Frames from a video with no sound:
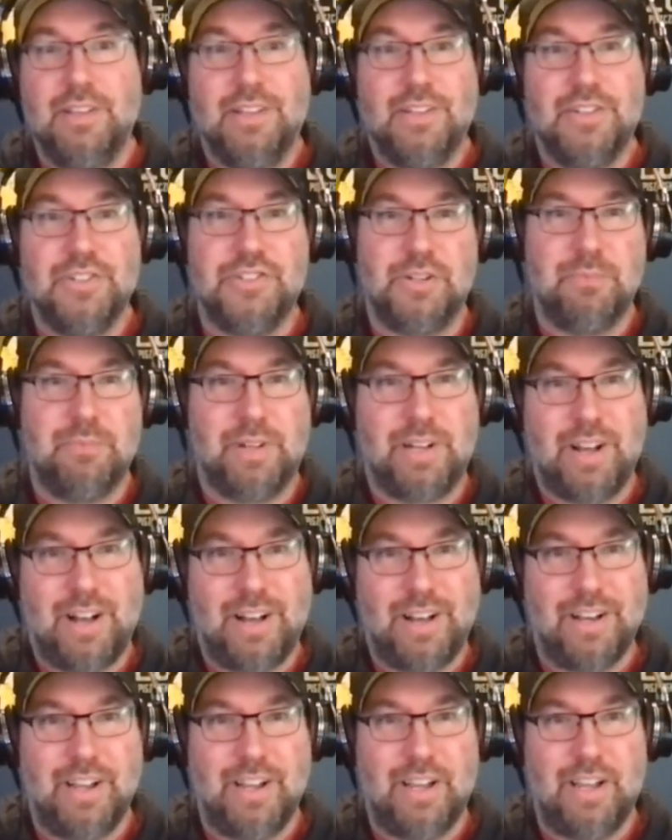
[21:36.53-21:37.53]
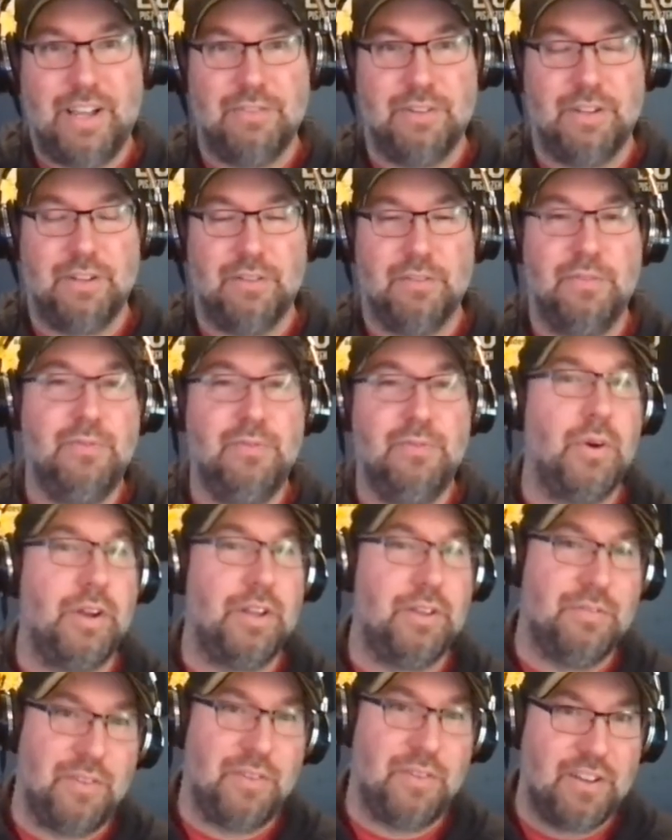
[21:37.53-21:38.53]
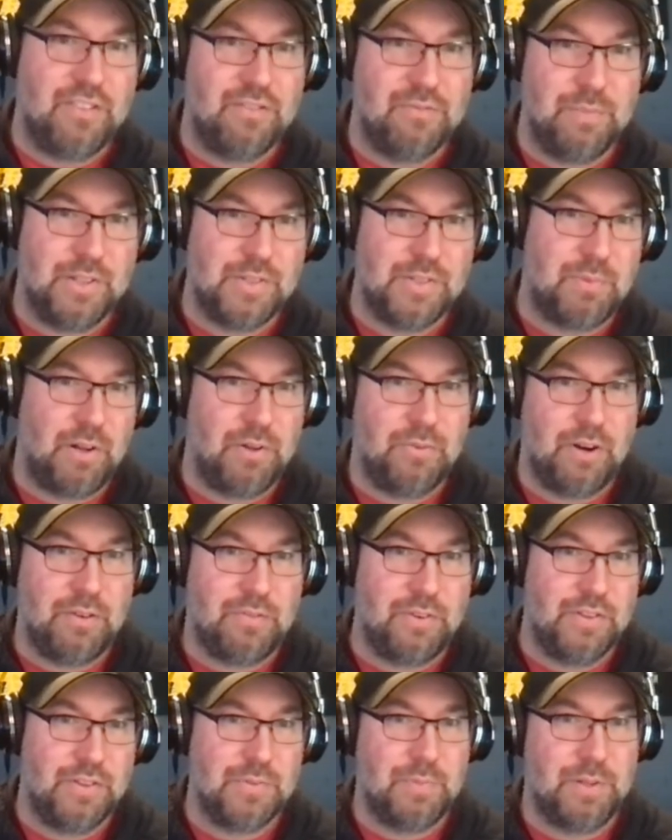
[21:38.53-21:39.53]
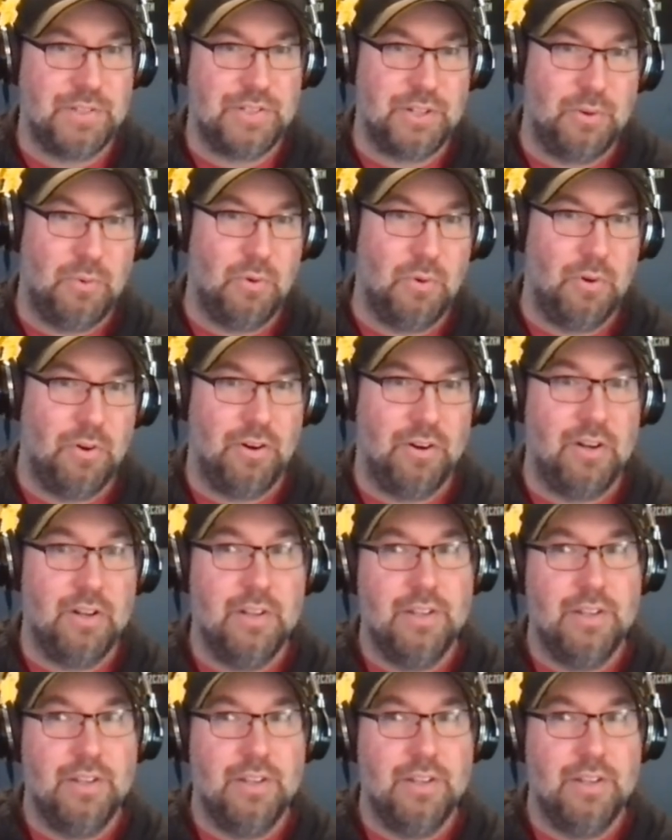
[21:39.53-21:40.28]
Jim Kaat having 45 baseball reference pitching war